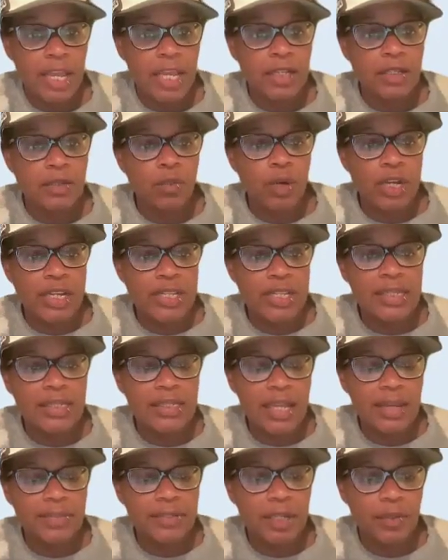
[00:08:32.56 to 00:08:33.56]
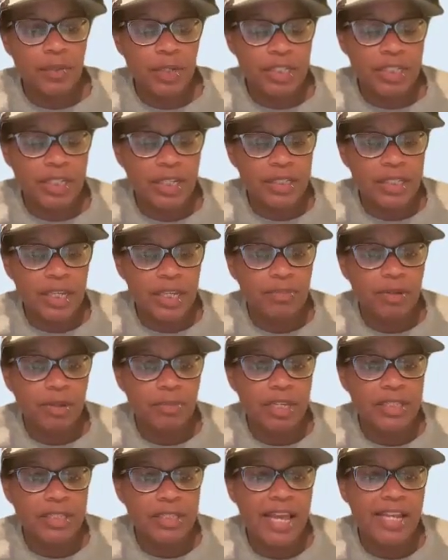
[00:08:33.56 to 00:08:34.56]
And one of the steps that we took to
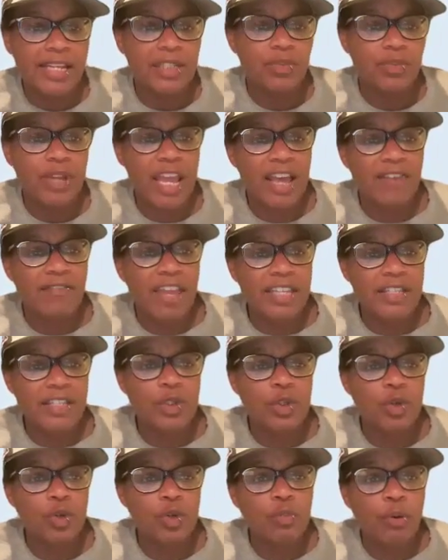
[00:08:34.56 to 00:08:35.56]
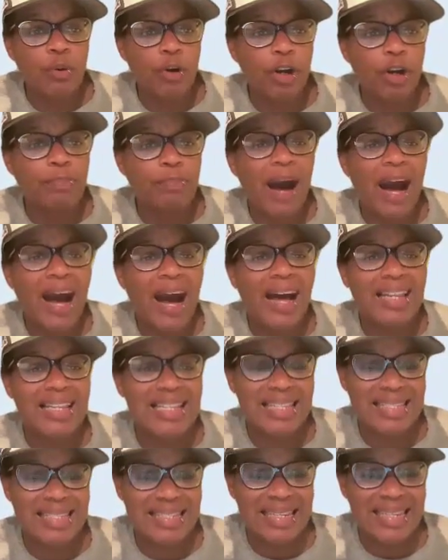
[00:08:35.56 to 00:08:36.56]
implement that is we have a school board
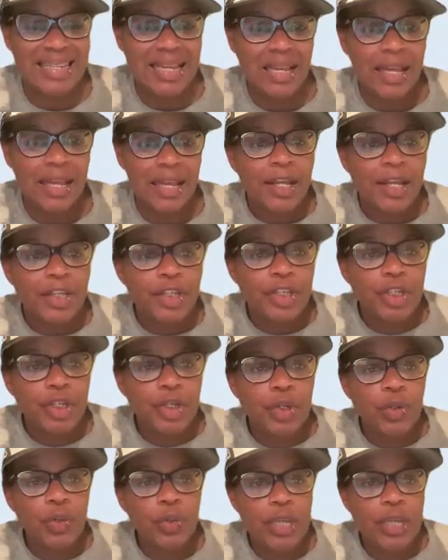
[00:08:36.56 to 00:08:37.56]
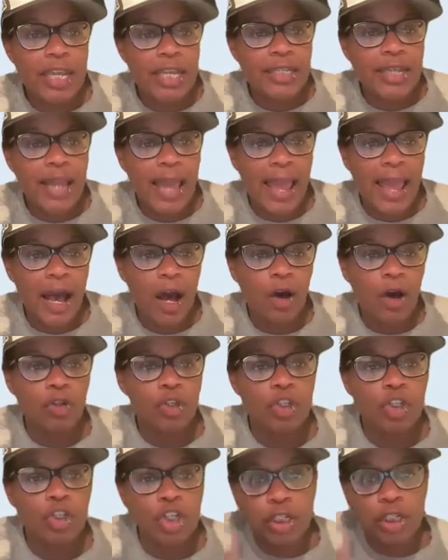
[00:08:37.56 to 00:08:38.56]
policy. You can now
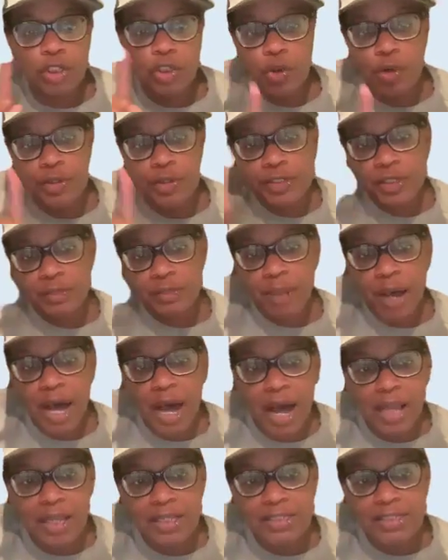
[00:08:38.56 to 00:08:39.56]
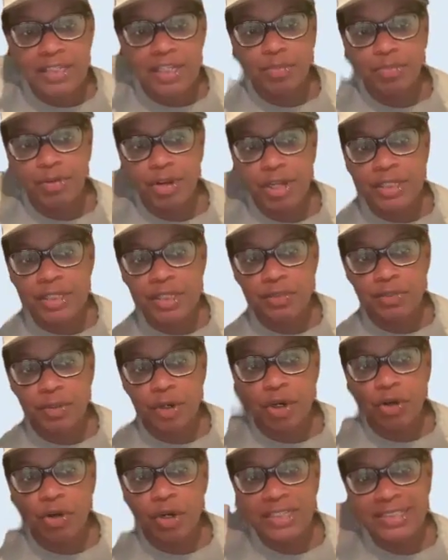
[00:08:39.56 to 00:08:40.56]
look towards the policy. A
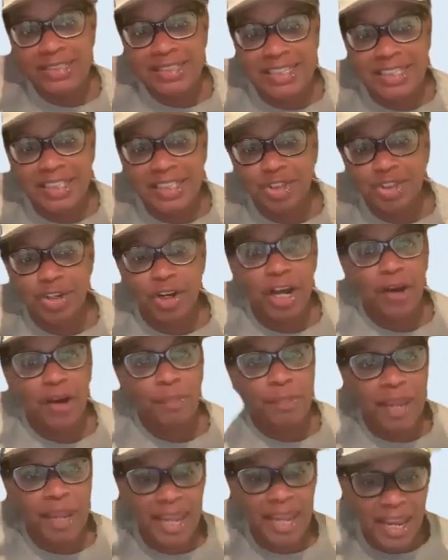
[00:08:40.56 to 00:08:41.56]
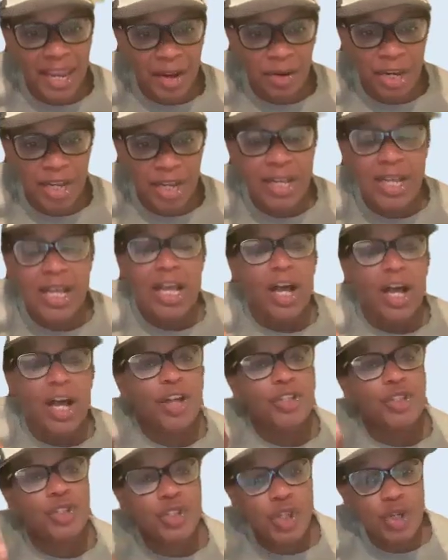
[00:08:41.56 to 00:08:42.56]
principal, a teacher, a parent,
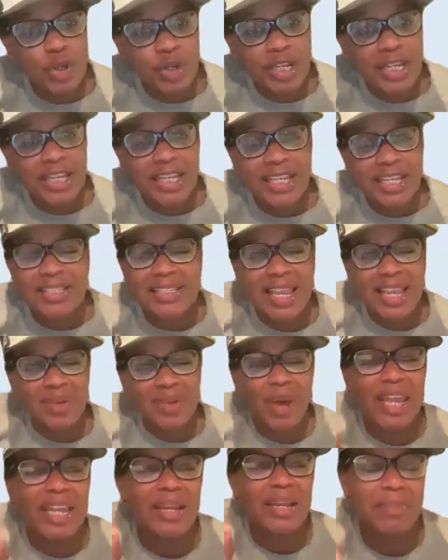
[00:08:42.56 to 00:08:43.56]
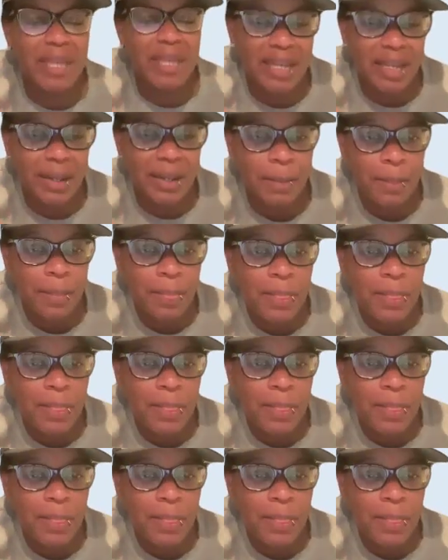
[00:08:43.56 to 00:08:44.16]
a student can say, wait a minute,